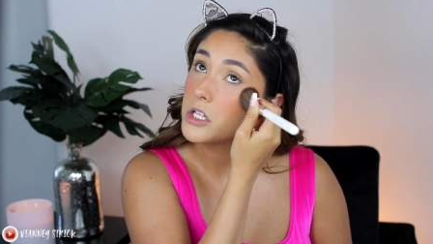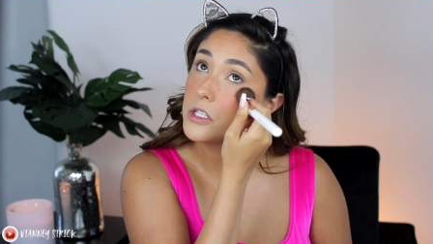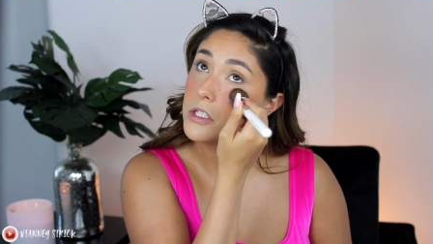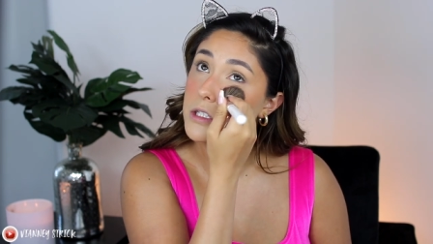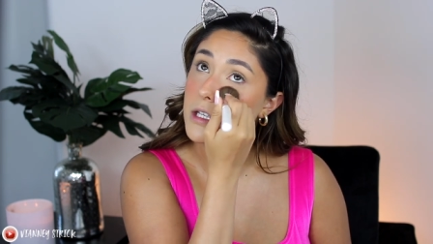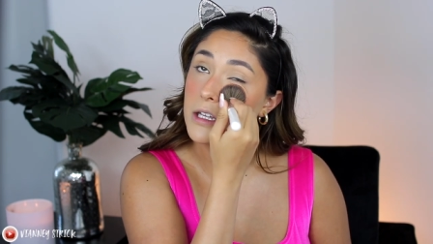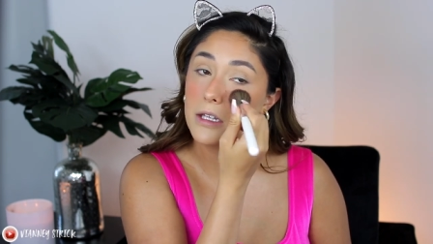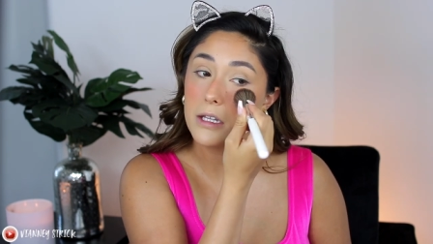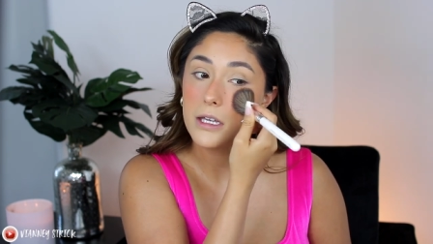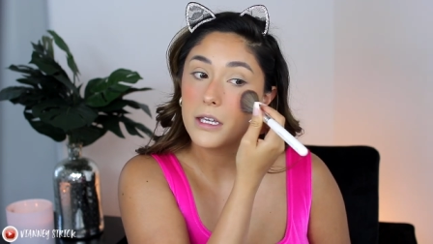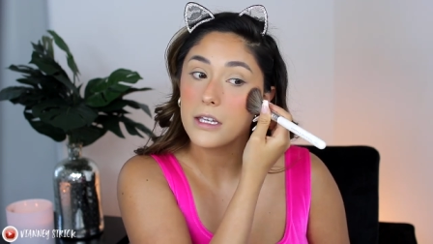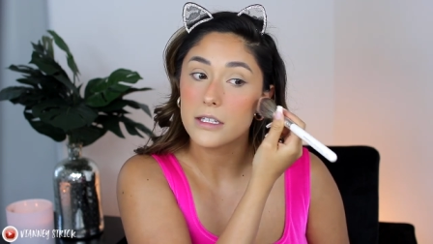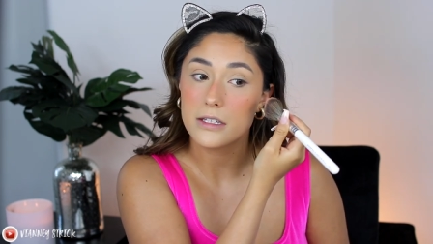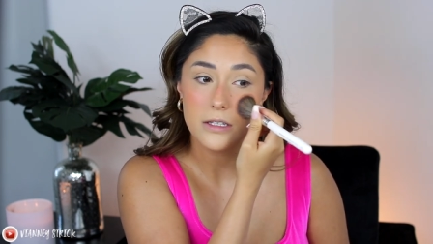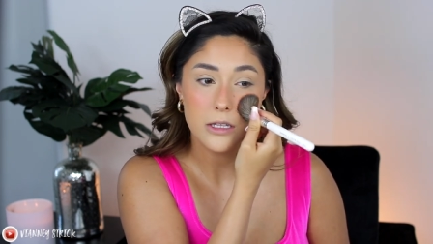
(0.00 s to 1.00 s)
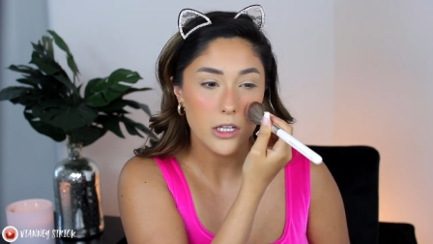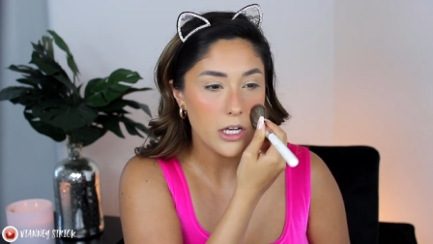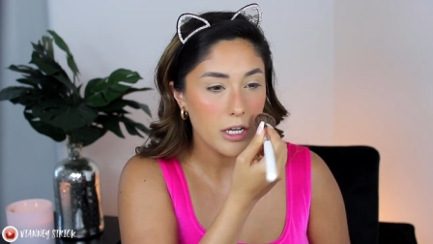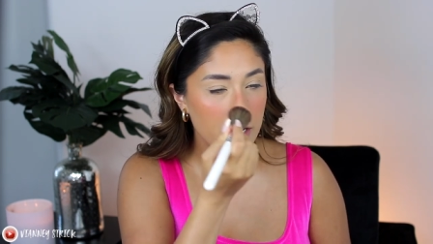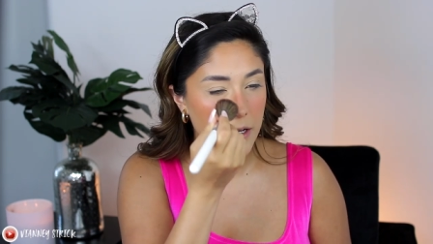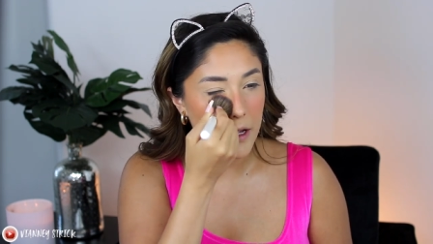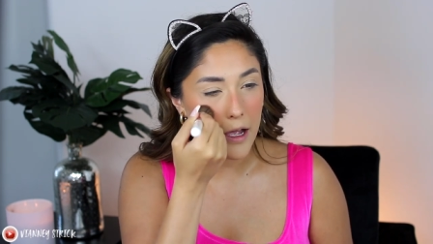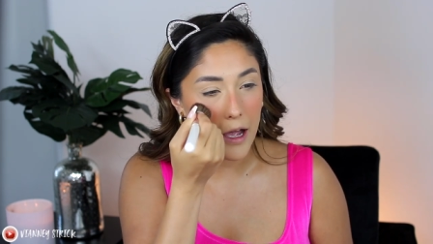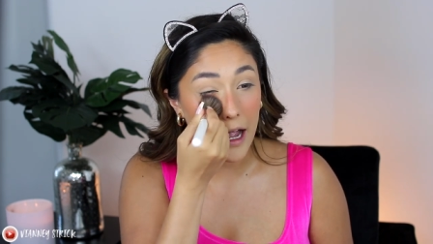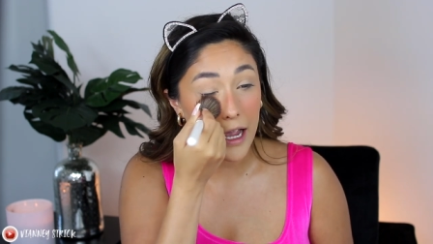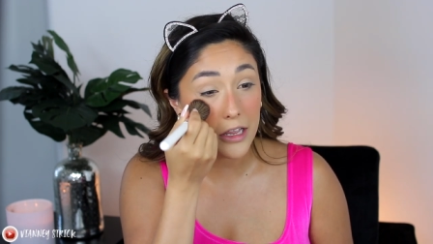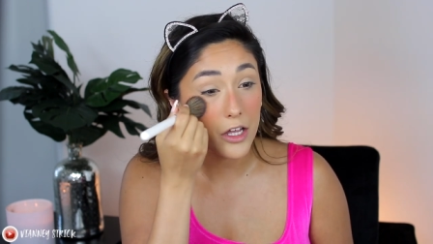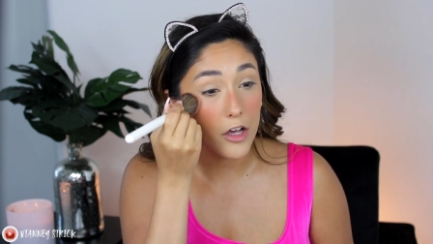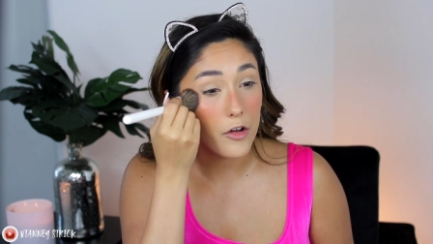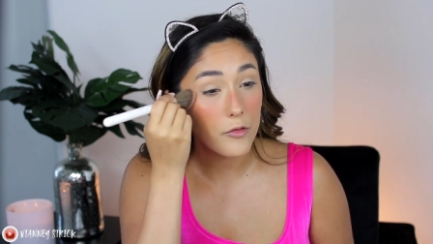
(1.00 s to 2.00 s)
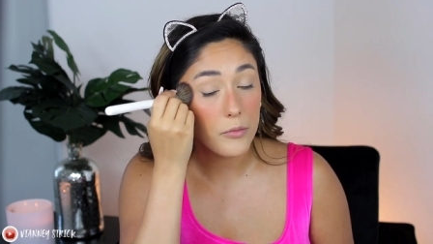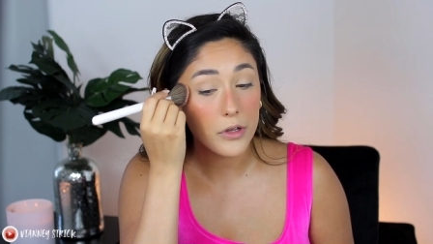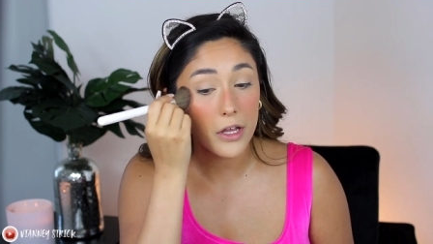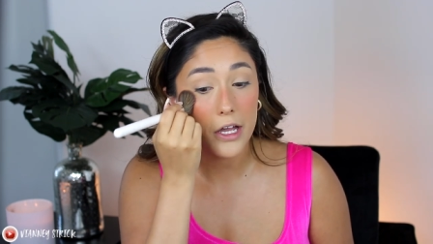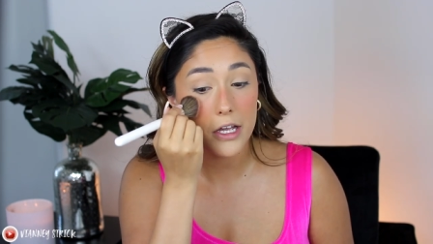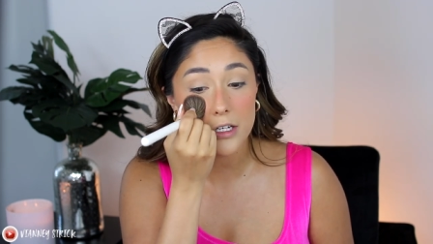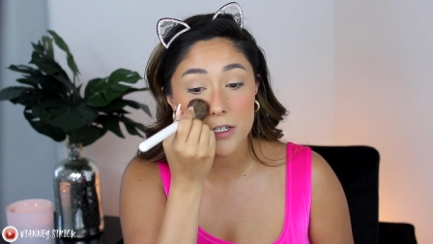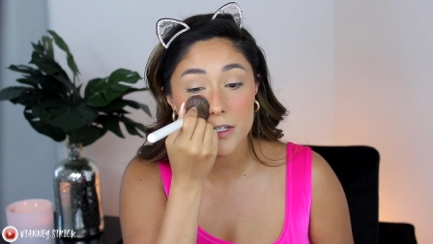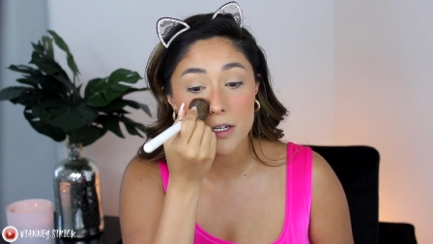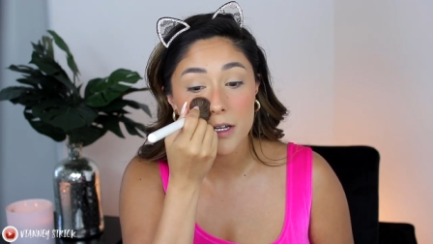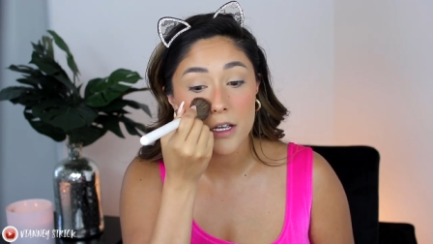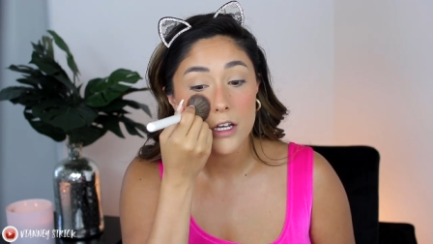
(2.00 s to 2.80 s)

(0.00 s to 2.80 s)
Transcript: sun-kissed look. I love blush.